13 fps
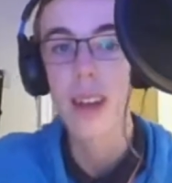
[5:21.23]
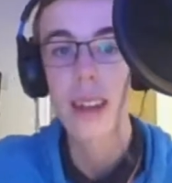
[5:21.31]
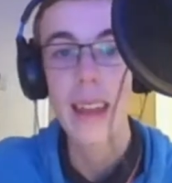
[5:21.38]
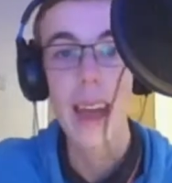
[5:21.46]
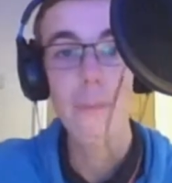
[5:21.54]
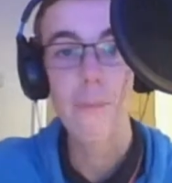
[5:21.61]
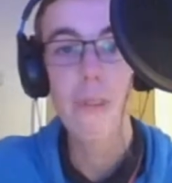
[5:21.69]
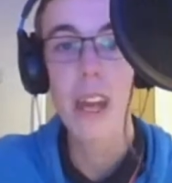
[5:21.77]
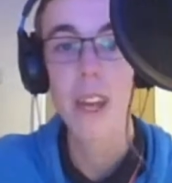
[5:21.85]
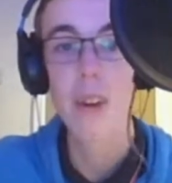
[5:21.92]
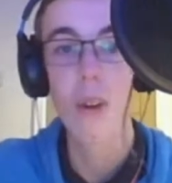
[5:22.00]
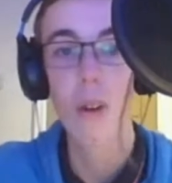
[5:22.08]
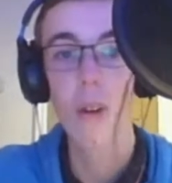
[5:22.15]
that
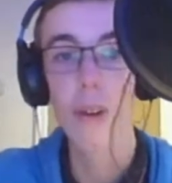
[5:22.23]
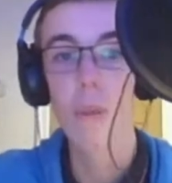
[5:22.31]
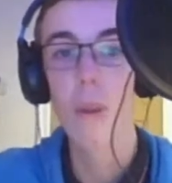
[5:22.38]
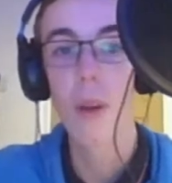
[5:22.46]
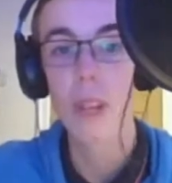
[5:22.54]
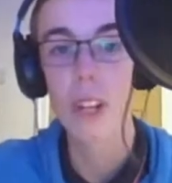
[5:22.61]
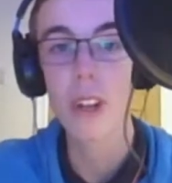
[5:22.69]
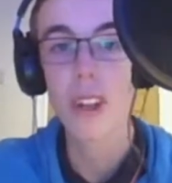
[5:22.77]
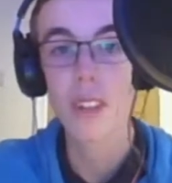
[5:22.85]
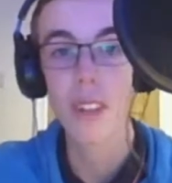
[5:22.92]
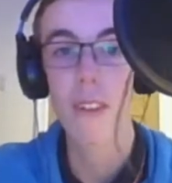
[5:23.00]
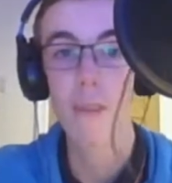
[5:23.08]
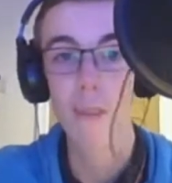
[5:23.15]
record, when we do
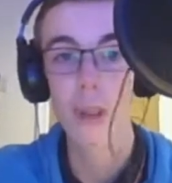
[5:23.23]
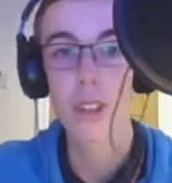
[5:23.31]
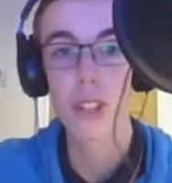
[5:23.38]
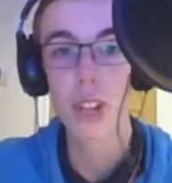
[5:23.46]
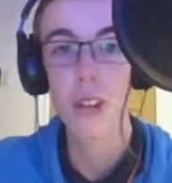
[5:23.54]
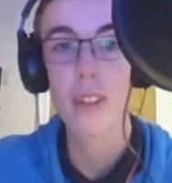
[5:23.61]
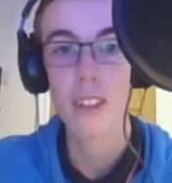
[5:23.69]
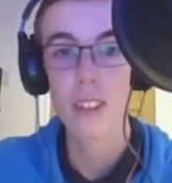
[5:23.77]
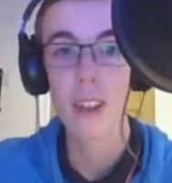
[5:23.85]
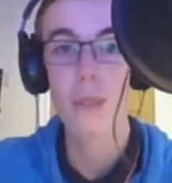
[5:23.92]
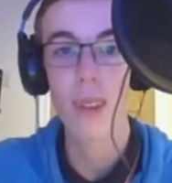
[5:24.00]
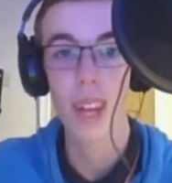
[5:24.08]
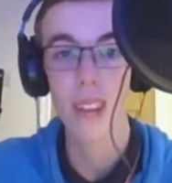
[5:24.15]
this F1 show in
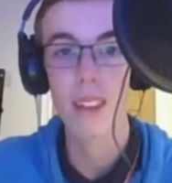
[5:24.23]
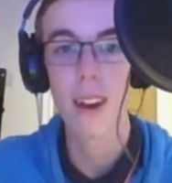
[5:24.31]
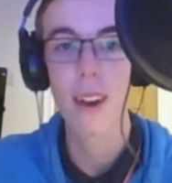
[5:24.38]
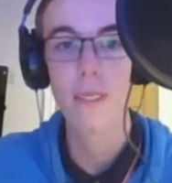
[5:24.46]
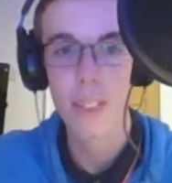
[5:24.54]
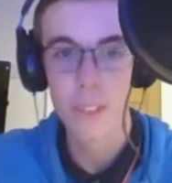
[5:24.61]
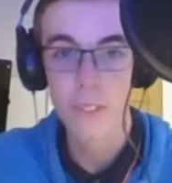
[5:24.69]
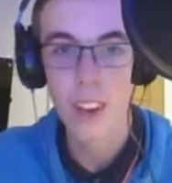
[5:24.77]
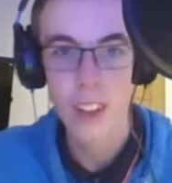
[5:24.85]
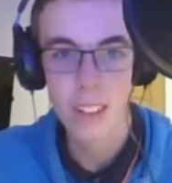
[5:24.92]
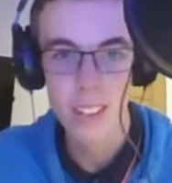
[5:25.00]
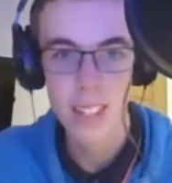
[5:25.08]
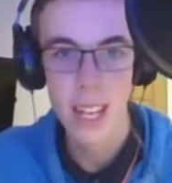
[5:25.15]
2 weeks' time for the
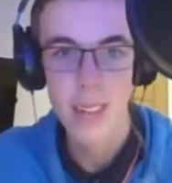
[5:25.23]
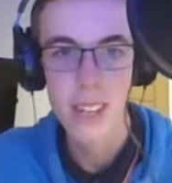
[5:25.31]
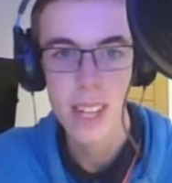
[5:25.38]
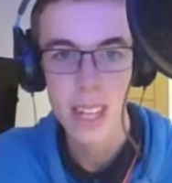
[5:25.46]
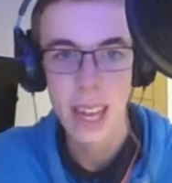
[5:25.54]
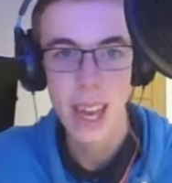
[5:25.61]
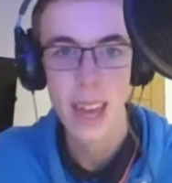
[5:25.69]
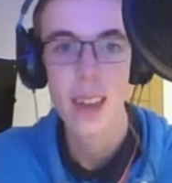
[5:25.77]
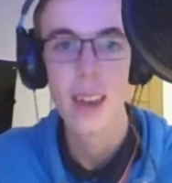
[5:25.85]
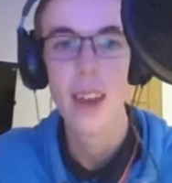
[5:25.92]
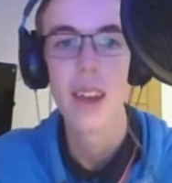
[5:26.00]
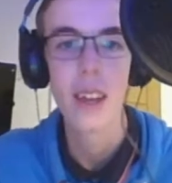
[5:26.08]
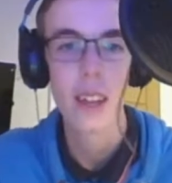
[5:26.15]
final time of the year,
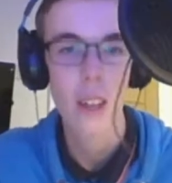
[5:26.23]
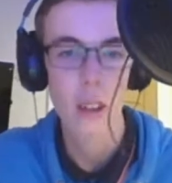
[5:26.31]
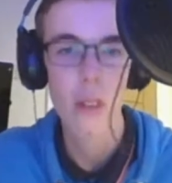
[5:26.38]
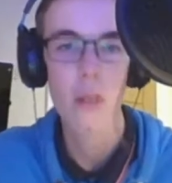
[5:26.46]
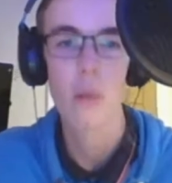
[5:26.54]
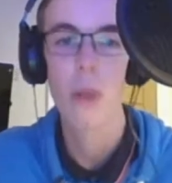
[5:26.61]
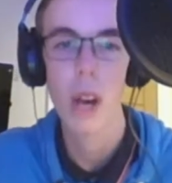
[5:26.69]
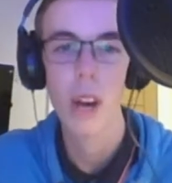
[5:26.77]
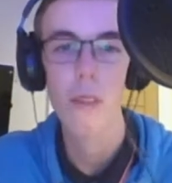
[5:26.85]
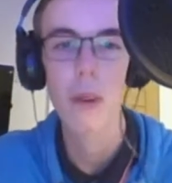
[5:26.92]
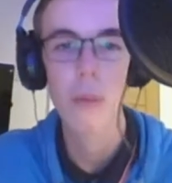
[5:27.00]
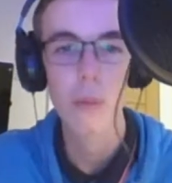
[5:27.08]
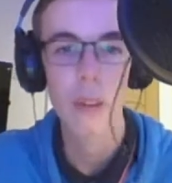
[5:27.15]
could well
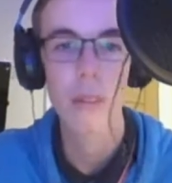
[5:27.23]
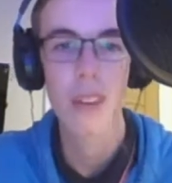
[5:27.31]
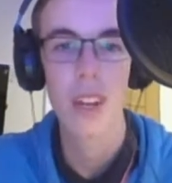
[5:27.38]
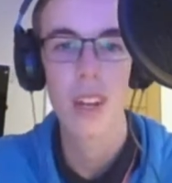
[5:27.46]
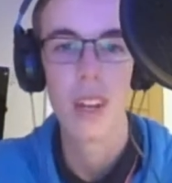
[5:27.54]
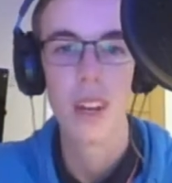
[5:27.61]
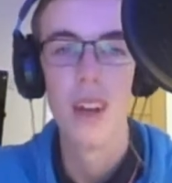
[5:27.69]
be broken.